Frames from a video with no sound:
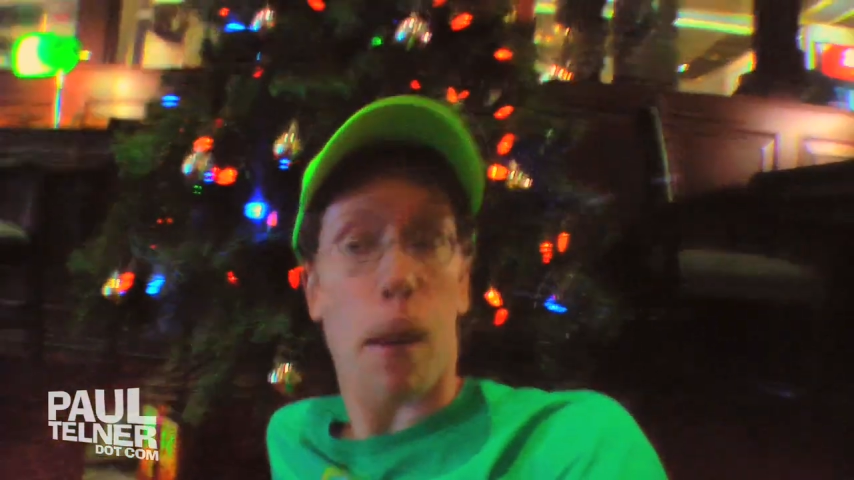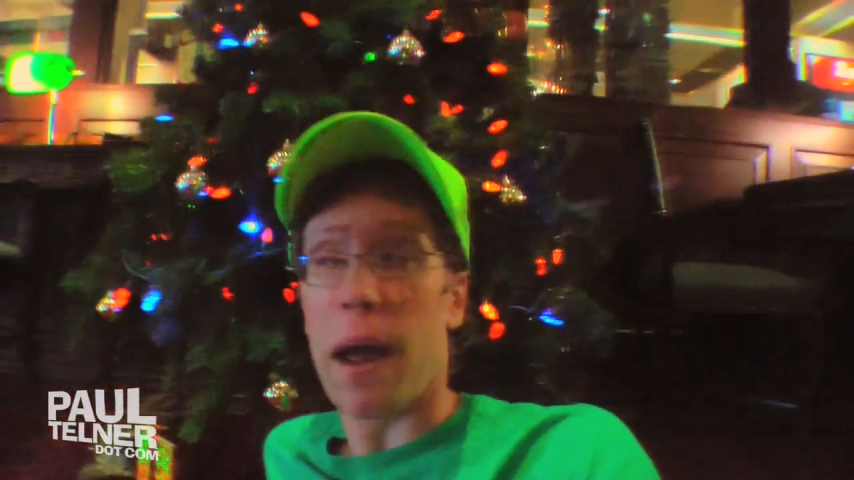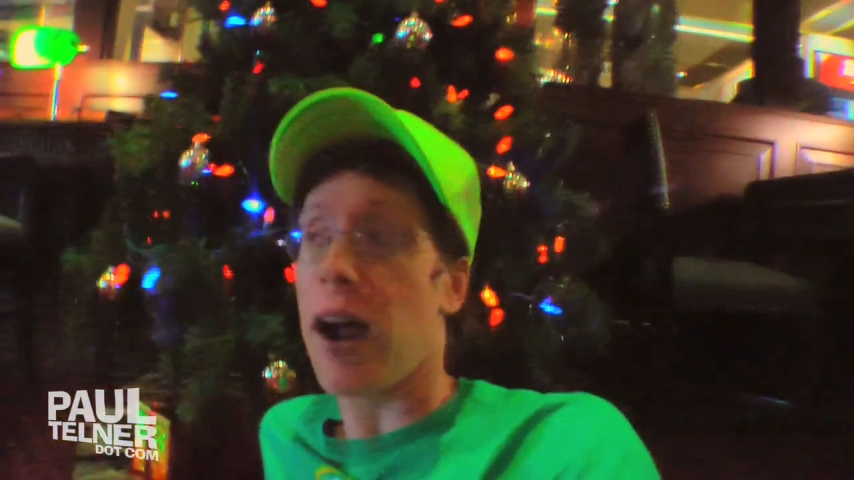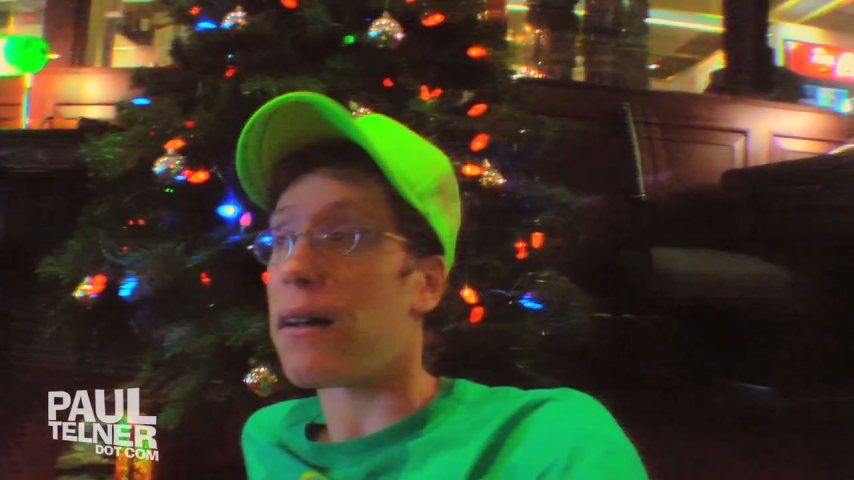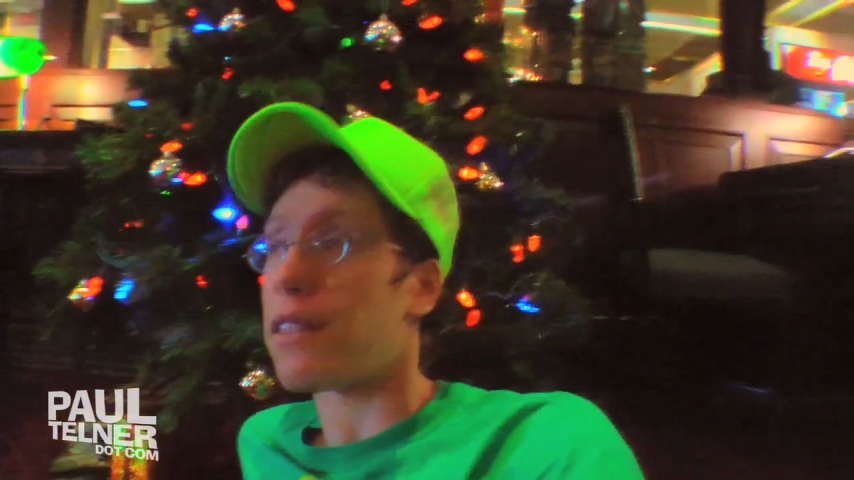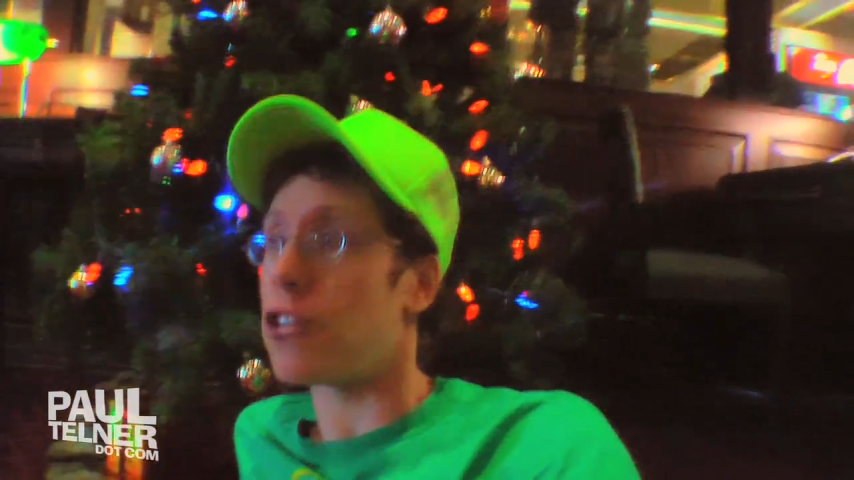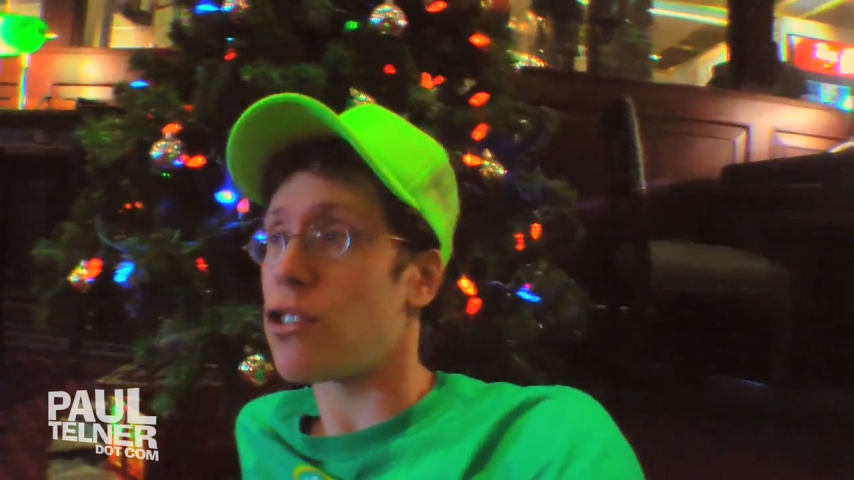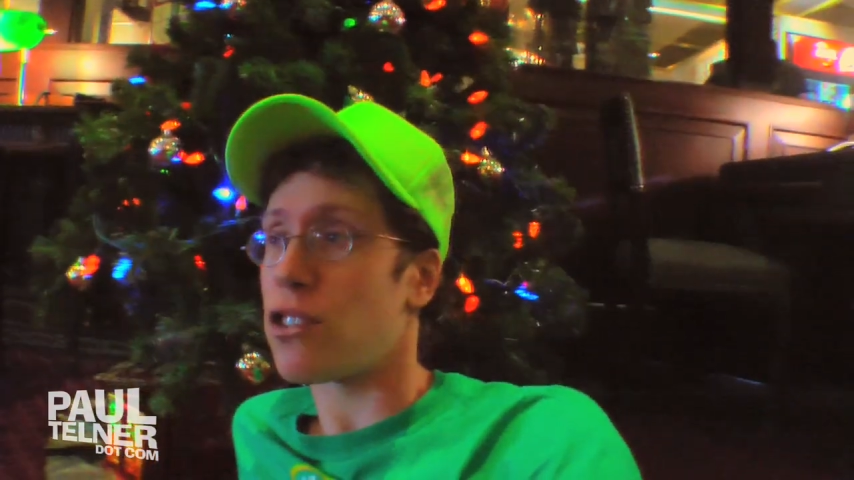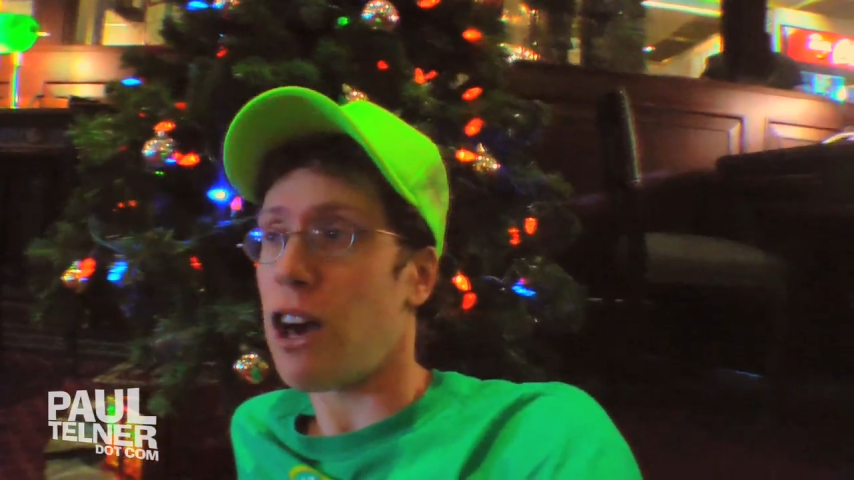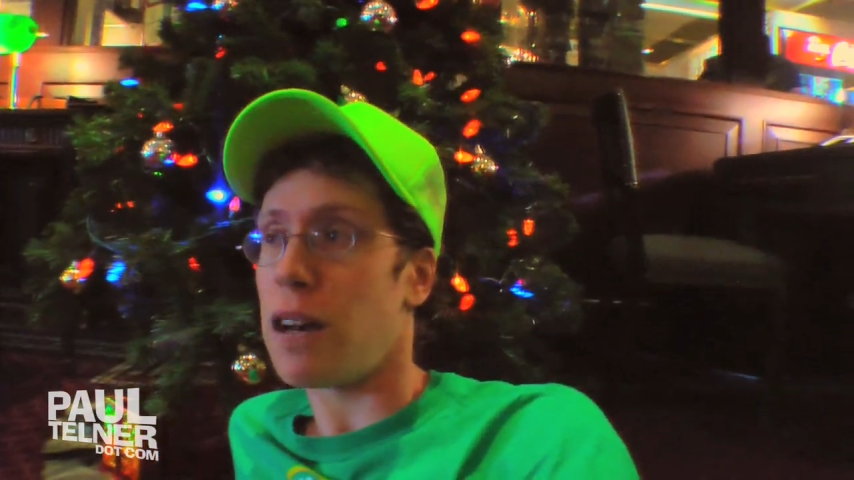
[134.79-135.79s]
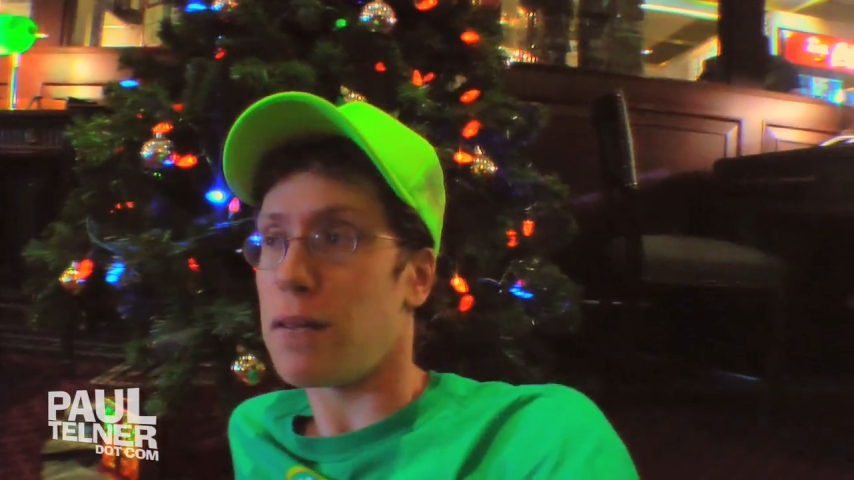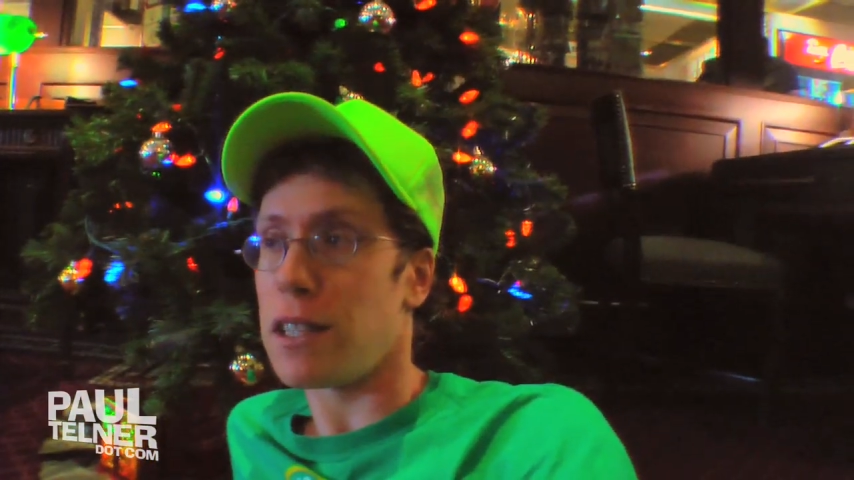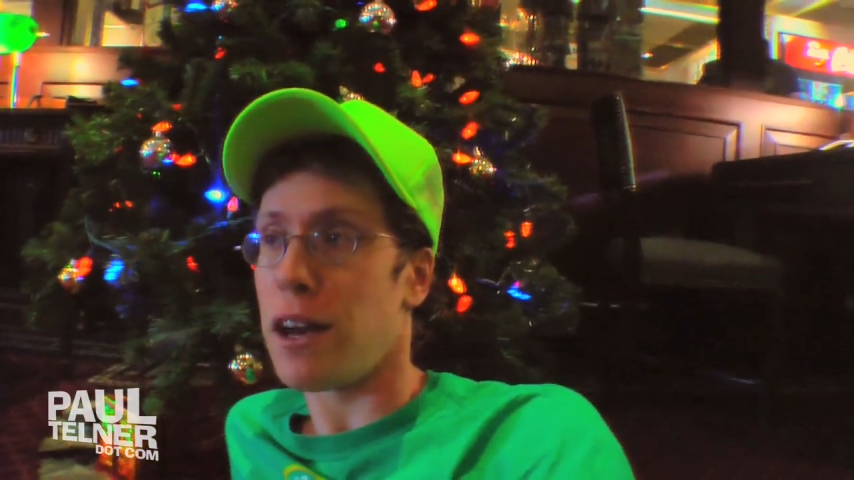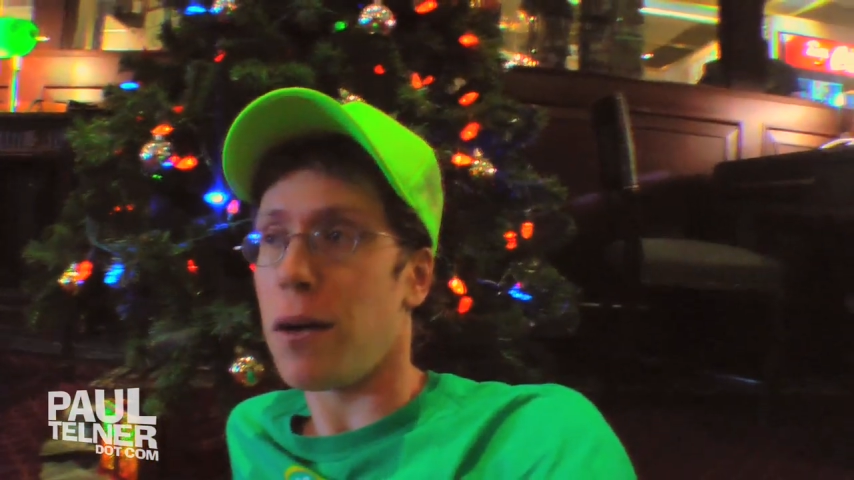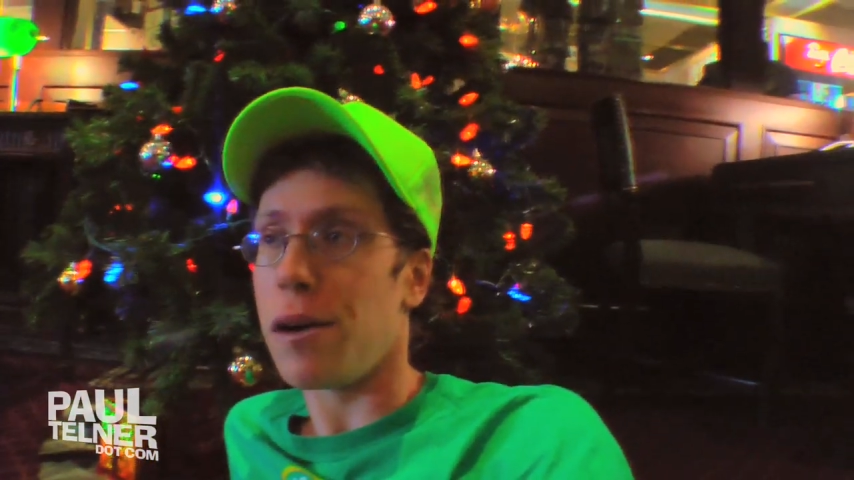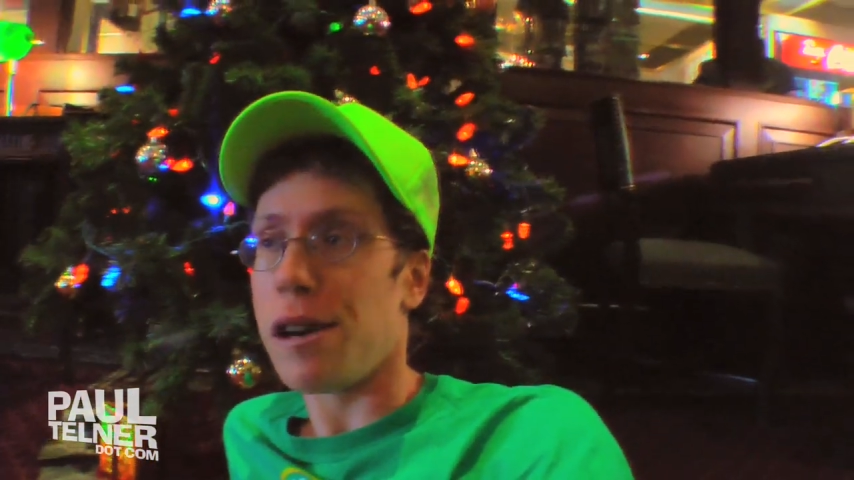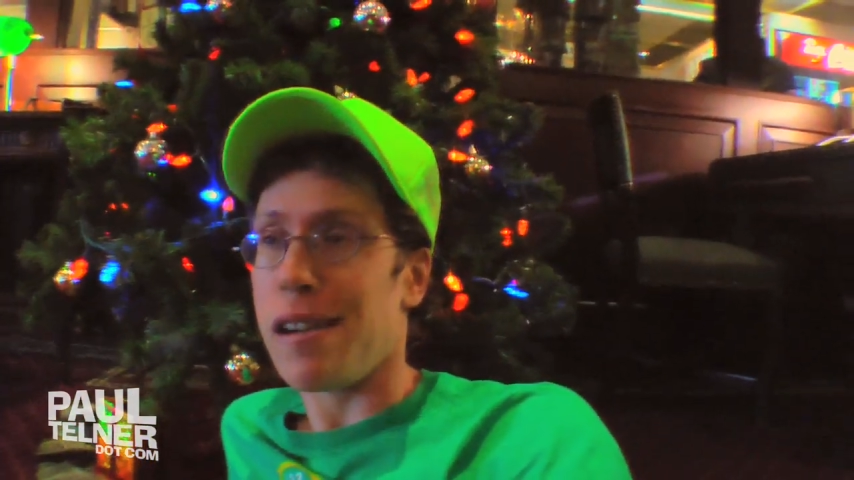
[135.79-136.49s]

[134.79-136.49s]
parents and just kind of you know